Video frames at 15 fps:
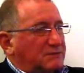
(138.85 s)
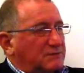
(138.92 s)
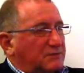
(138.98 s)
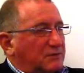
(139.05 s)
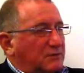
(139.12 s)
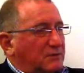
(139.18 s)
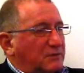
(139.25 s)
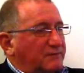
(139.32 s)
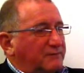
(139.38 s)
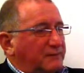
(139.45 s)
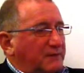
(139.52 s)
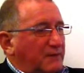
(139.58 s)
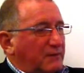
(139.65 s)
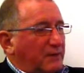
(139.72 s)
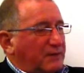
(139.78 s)
We believe
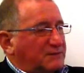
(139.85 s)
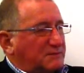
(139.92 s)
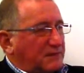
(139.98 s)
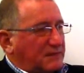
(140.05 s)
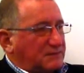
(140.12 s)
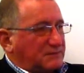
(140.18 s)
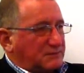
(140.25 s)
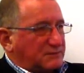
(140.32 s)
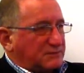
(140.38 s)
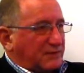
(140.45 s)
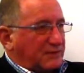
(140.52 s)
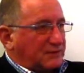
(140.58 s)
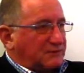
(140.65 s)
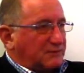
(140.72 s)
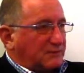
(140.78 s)
that waste management
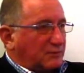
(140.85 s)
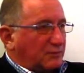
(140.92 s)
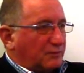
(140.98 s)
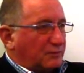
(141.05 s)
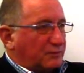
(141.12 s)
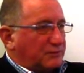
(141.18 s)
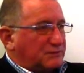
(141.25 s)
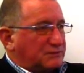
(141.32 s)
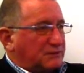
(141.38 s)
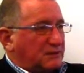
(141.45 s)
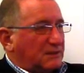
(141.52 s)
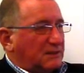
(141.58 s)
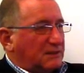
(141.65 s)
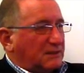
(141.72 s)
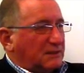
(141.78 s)
strategy will put us
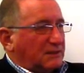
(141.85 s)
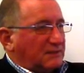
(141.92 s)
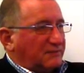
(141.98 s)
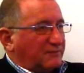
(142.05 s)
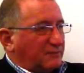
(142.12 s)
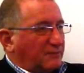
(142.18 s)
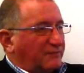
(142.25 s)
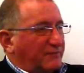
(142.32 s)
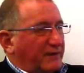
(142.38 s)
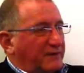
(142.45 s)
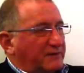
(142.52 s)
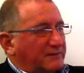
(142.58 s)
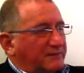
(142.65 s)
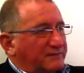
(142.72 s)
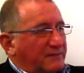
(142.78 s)
at the forefront
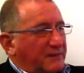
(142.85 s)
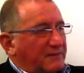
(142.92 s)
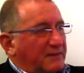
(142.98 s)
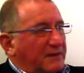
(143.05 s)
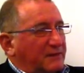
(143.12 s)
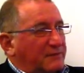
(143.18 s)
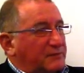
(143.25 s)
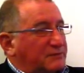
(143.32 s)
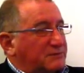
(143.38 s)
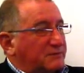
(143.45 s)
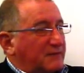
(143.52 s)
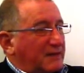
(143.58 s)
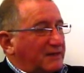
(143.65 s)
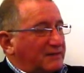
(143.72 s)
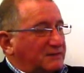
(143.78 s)
of other
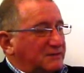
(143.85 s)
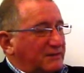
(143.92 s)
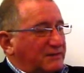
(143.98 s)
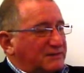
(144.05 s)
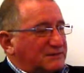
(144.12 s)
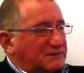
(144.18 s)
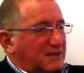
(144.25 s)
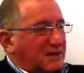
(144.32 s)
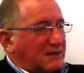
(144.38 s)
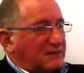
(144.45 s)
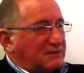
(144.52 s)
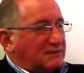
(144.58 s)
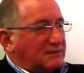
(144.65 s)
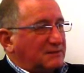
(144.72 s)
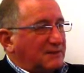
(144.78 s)
municipalities around the state,
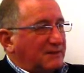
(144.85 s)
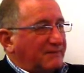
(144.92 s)
and